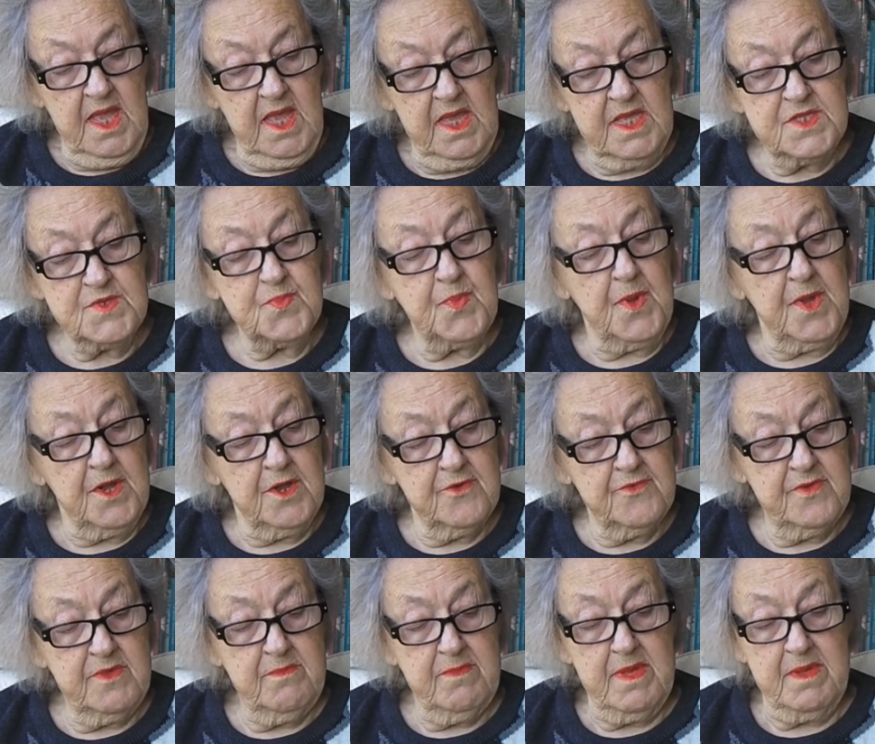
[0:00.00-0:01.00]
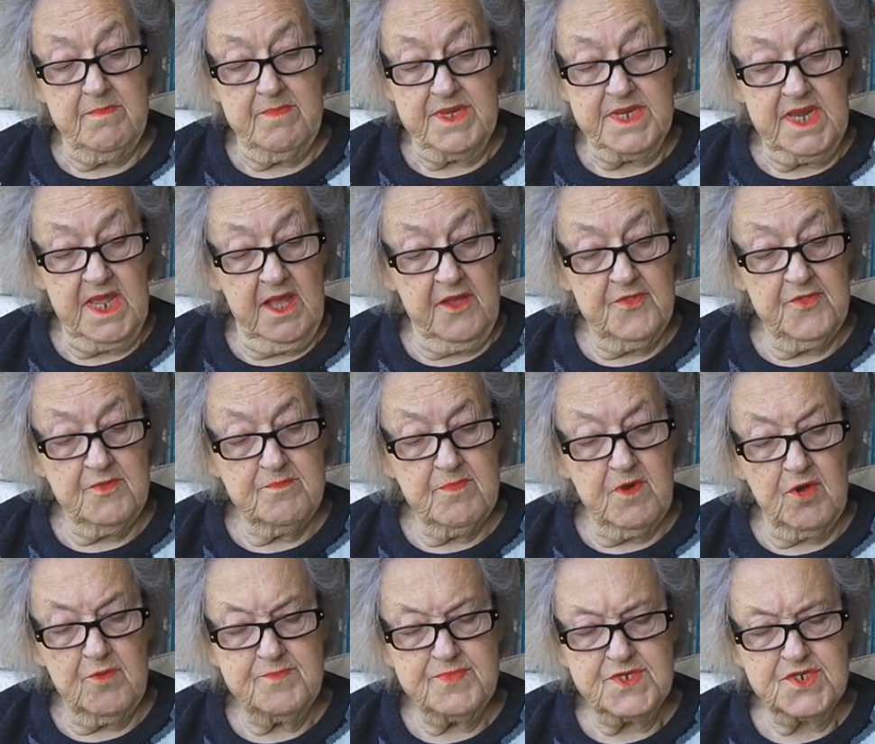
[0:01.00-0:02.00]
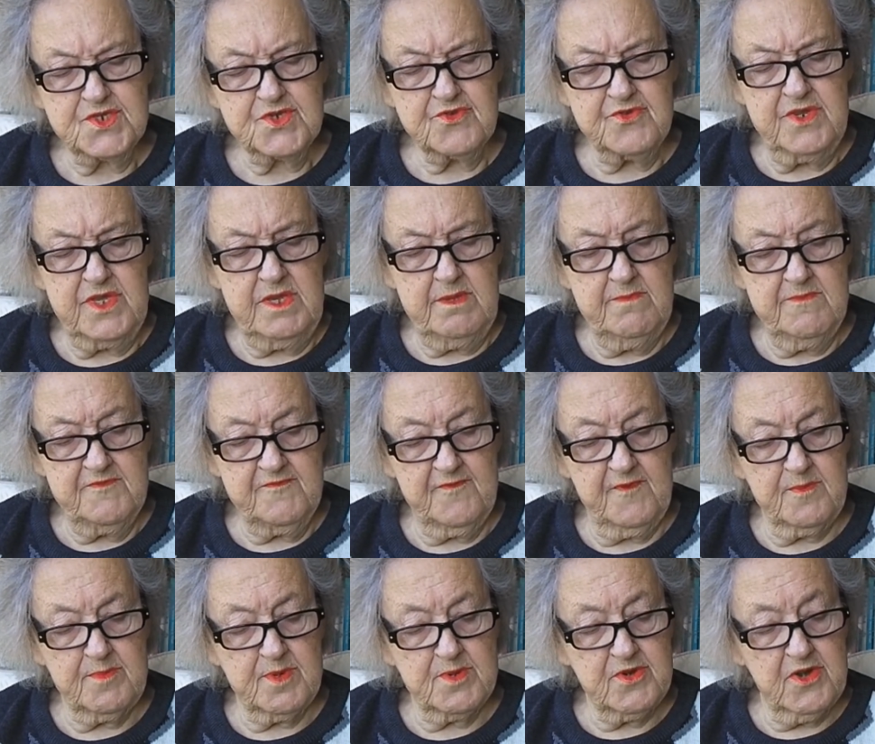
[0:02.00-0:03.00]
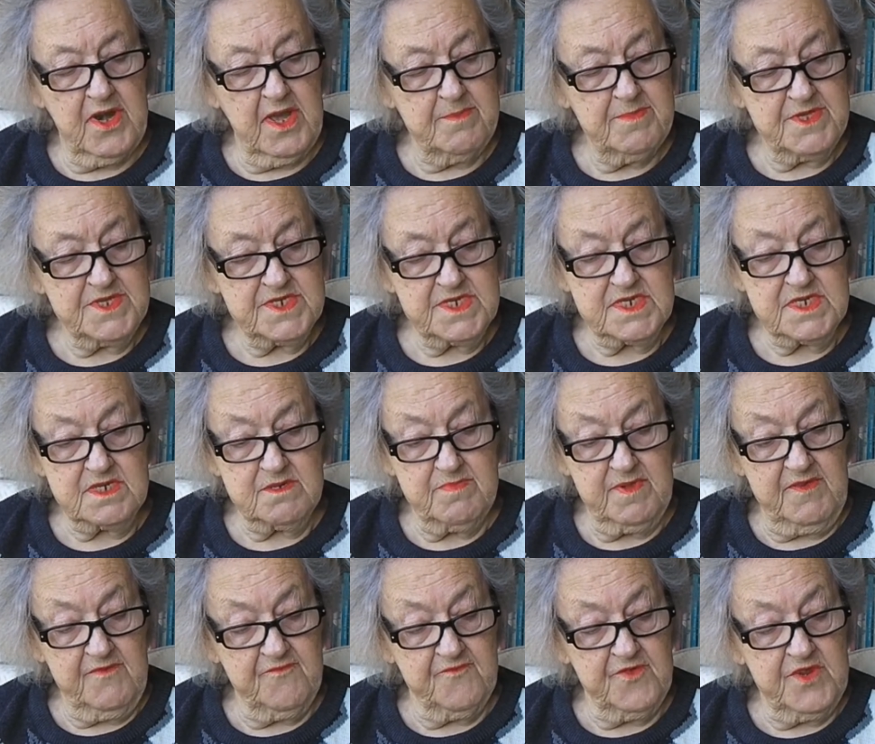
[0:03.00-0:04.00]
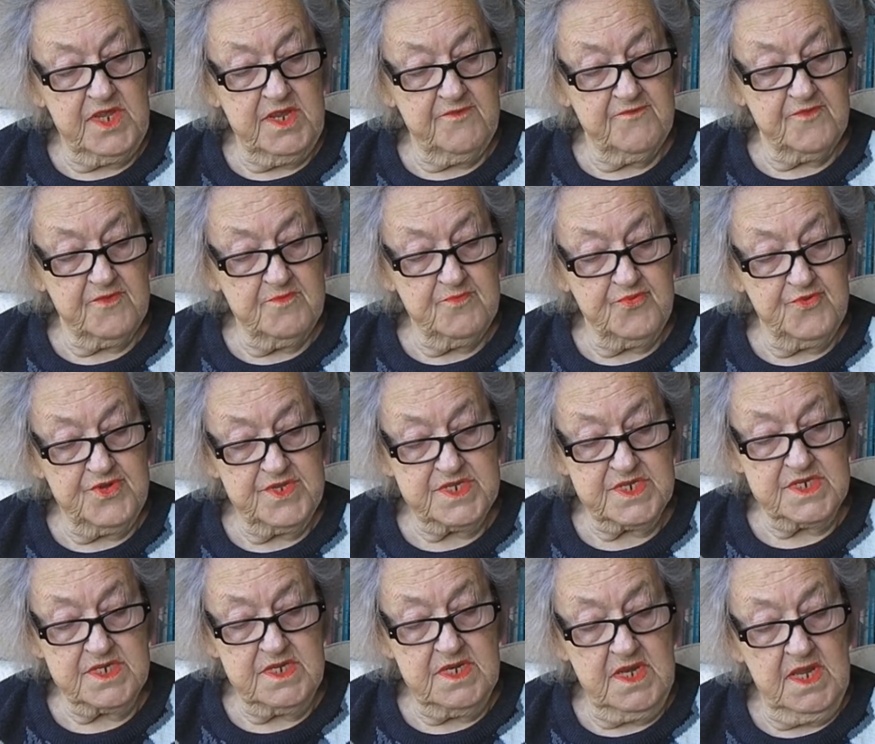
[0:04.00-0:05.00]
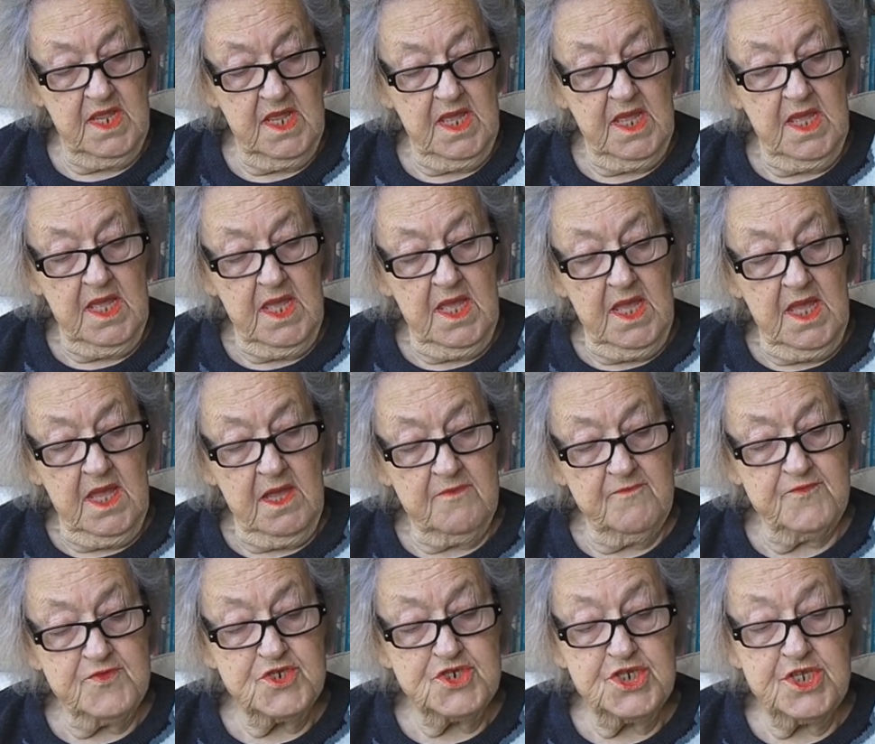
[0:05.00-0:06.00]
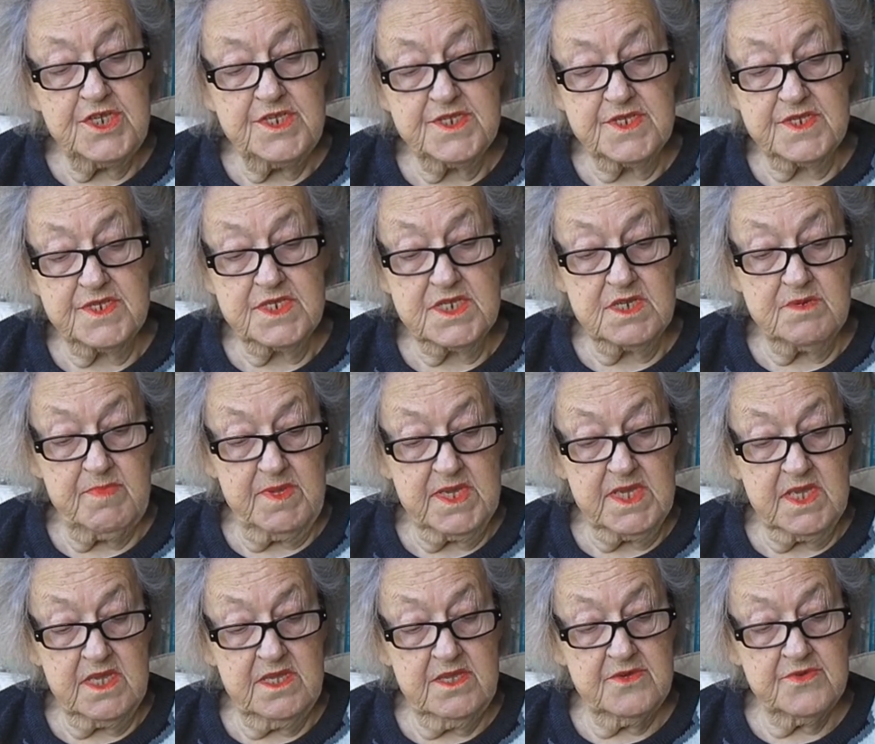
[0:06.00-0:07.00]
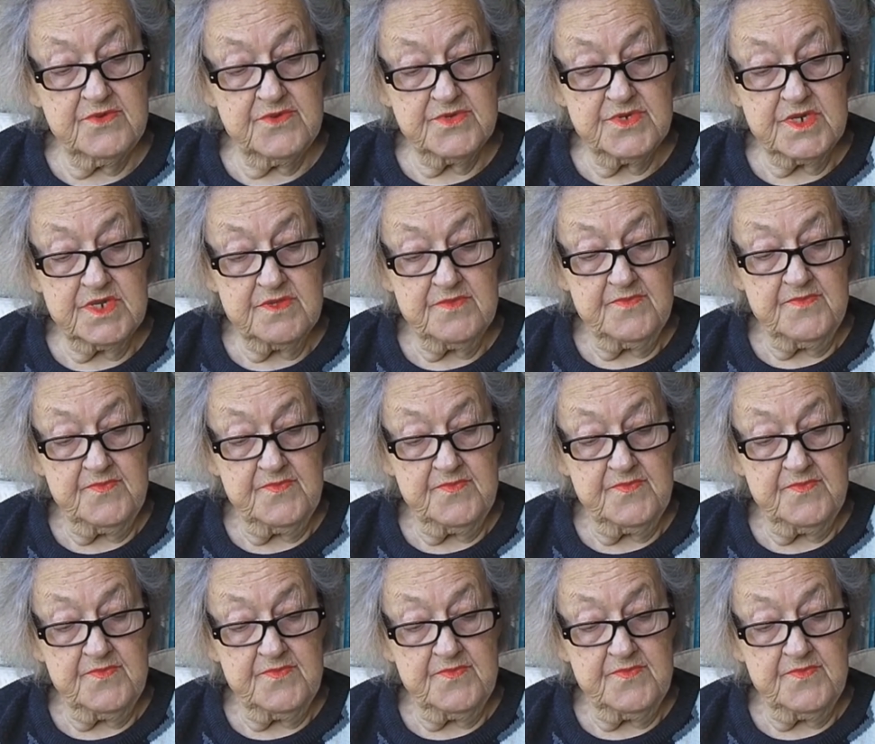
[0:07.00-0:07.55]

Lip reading: It's well remembered how the mob screamed for Barabbas to be freed from prison and for Jesus to be killed.